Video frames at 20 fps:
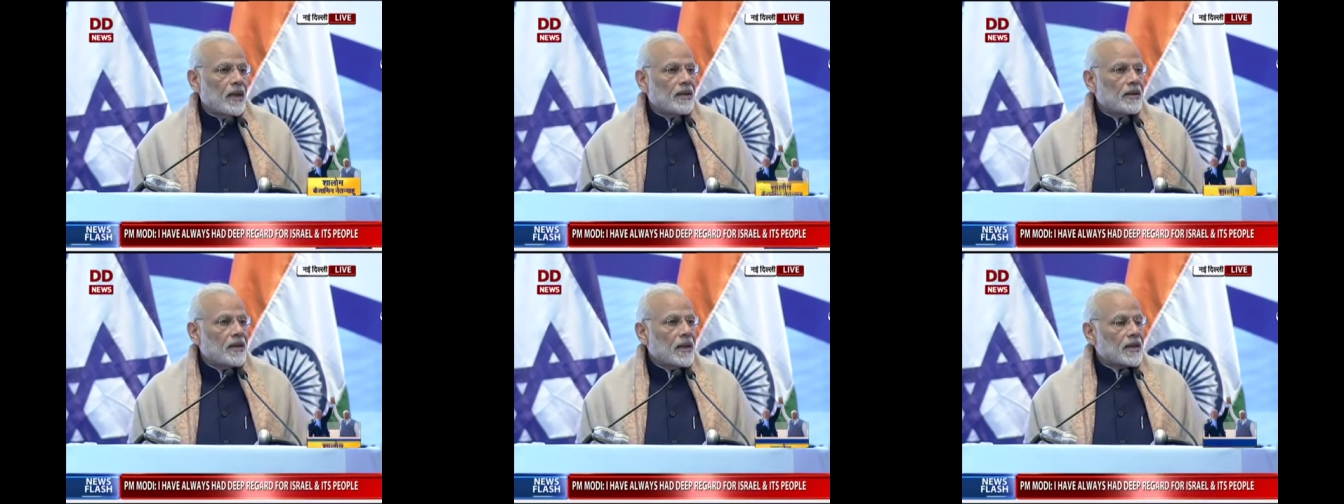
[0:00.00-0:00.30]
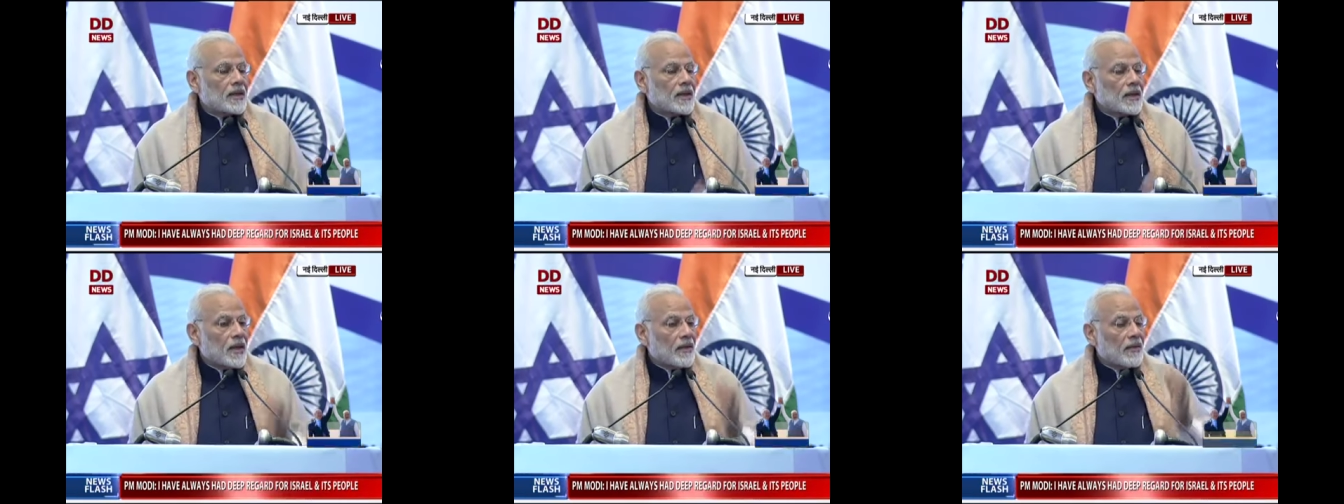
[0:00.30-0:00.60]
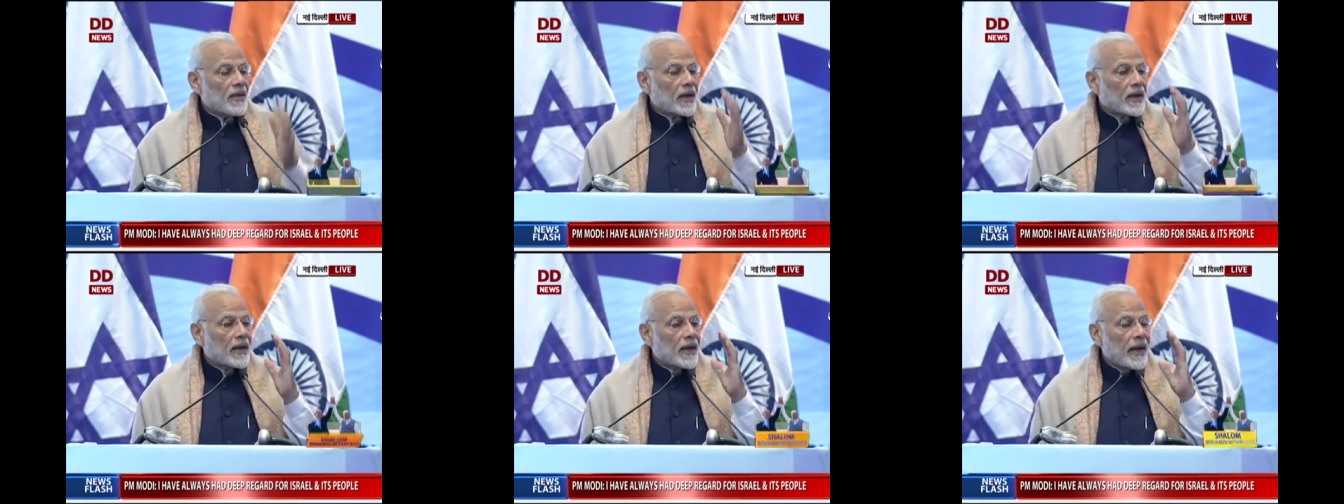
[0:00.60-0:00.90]
This is
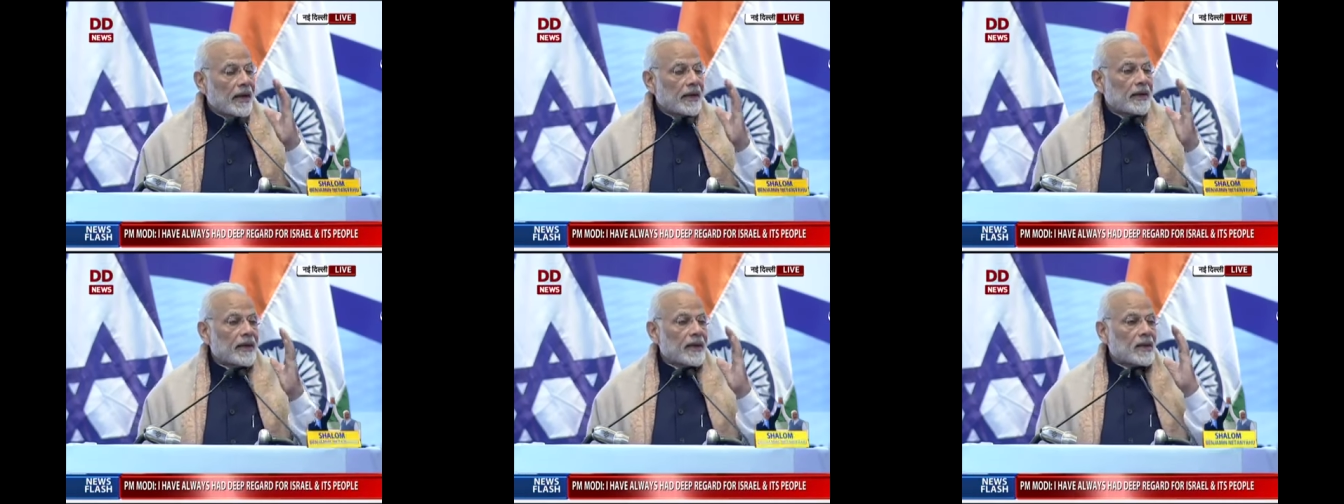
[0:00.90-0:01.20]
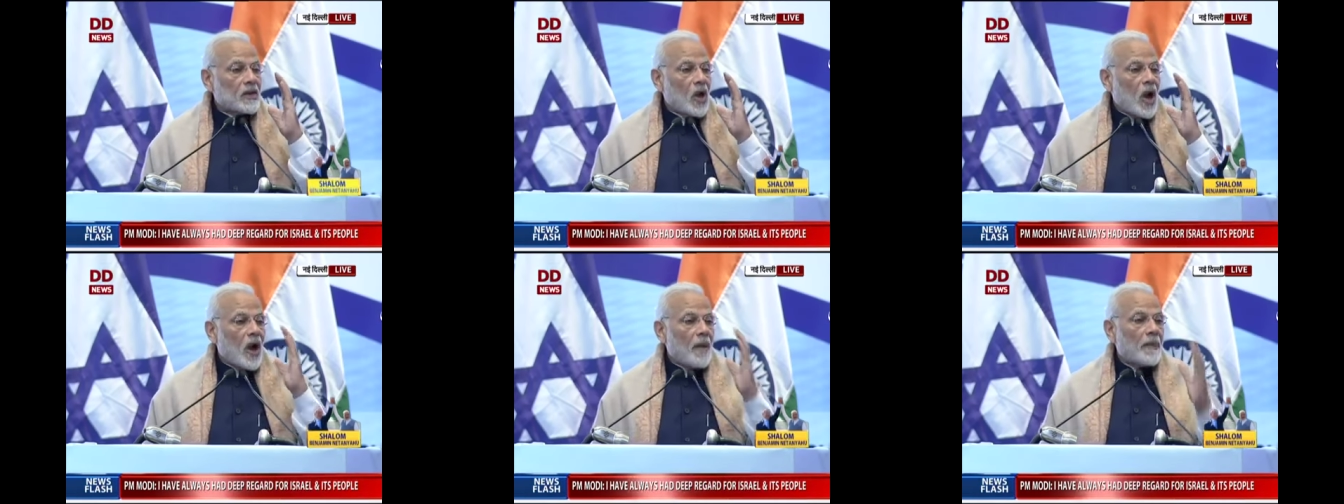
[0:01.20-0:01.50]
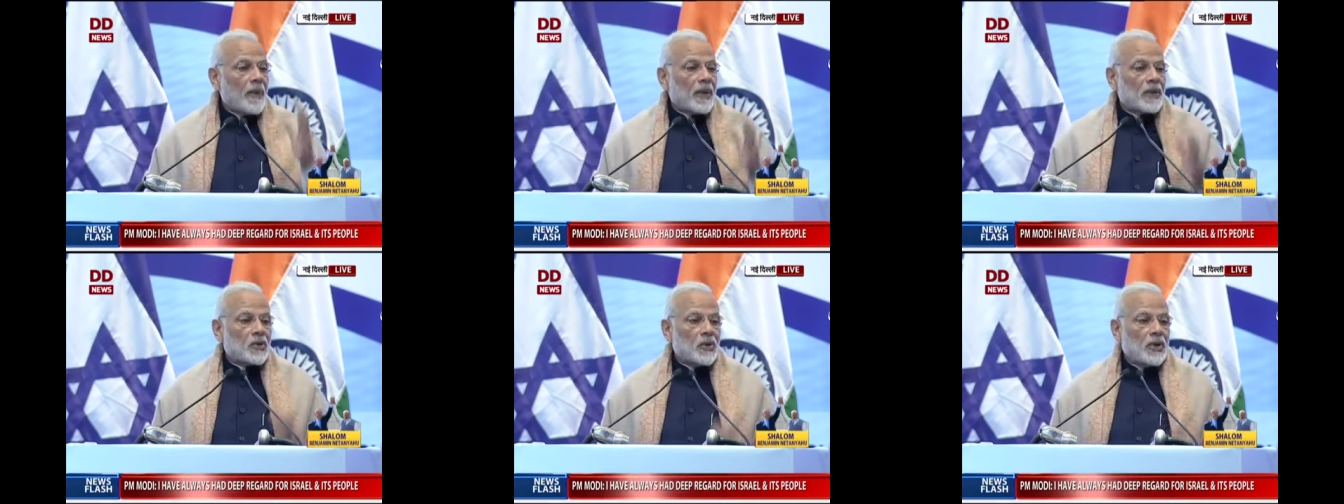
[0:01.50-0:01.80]
our greatest
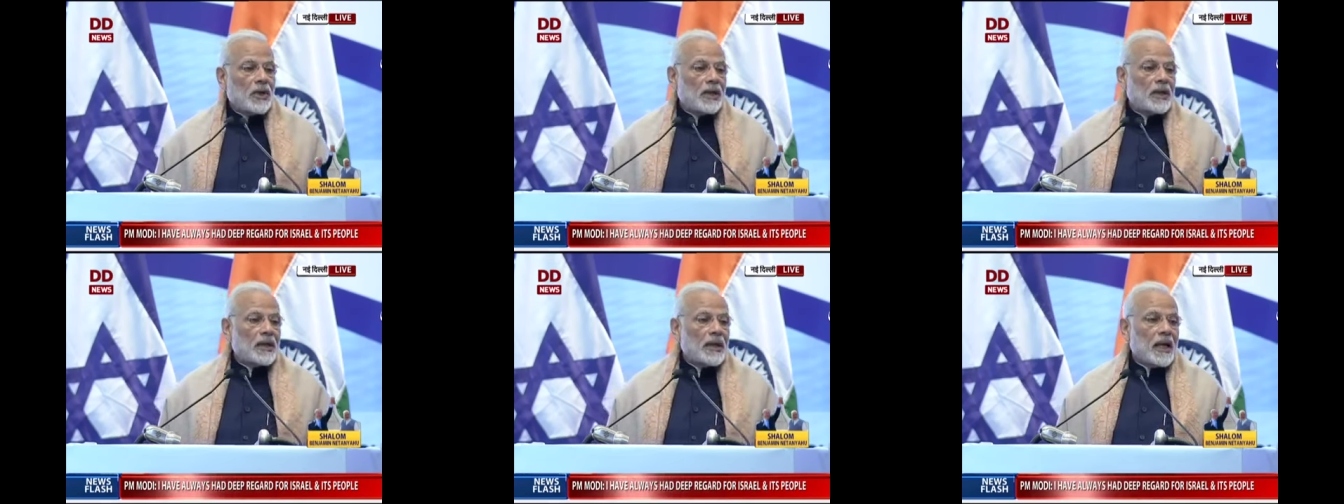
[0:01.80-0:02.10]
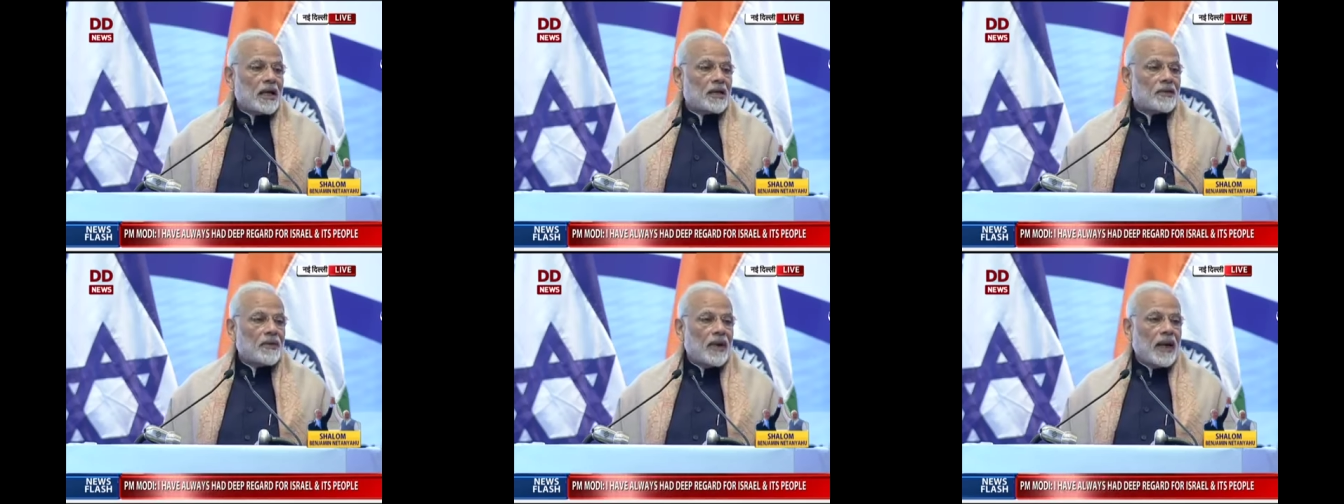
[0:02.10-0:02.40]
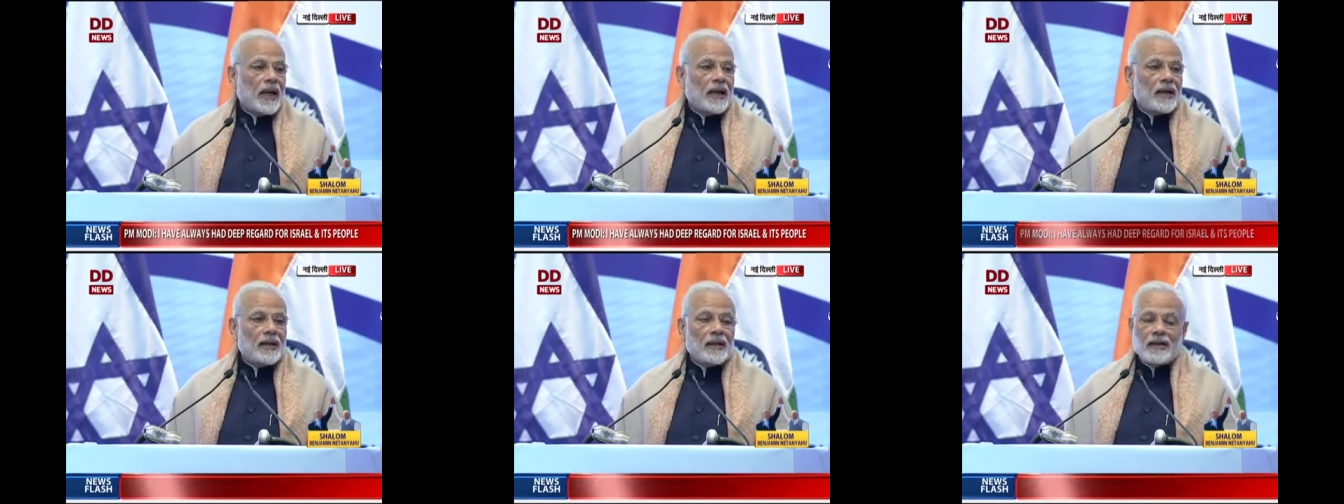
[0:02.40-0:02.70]
opportunity as
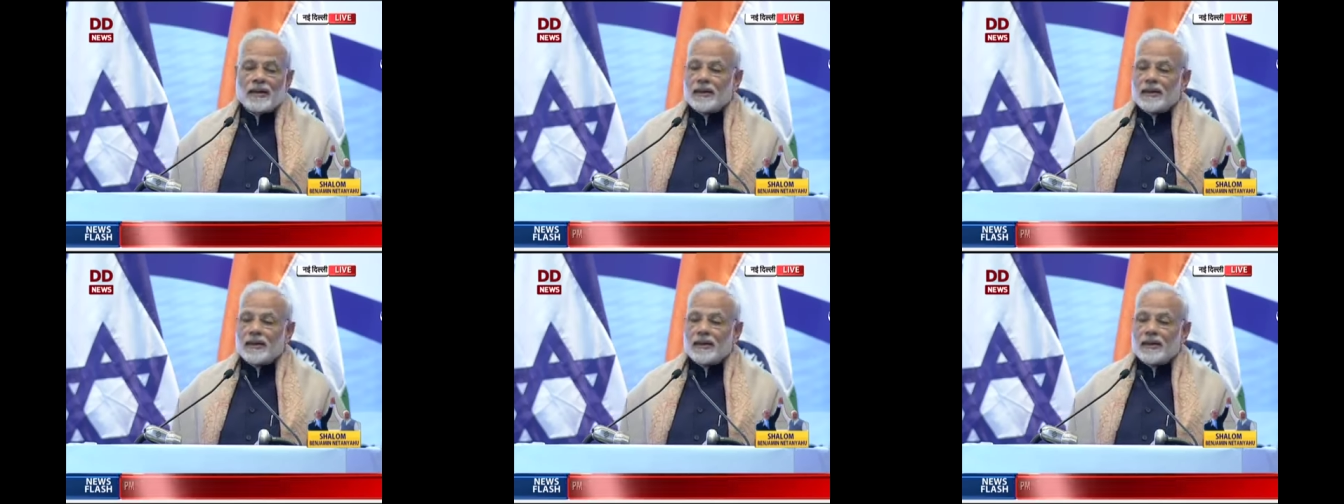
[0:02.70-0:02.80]
well